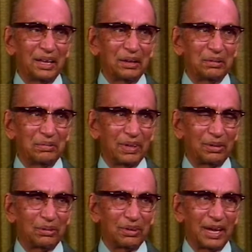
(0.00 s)
we
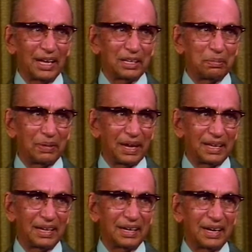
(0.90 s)
could express
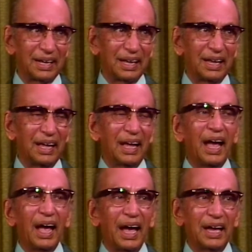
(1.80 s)
it
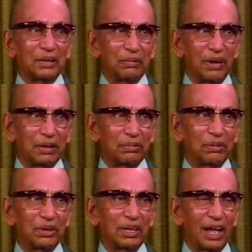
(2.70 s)
as what
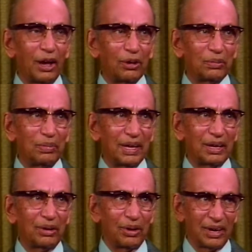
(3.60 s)
would now be
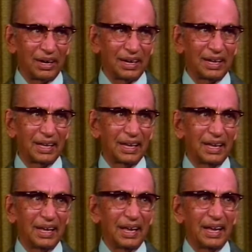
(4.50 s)
called
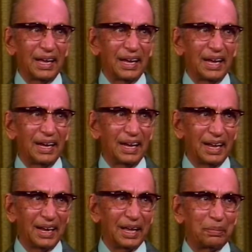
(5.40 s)
a
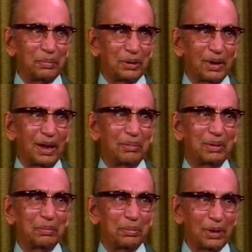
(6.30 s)
linear
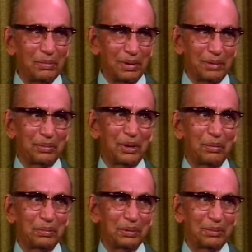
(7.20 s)
programming problem,
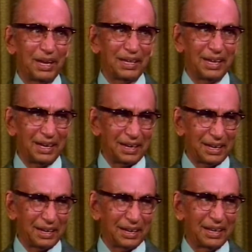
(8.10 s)
optimization.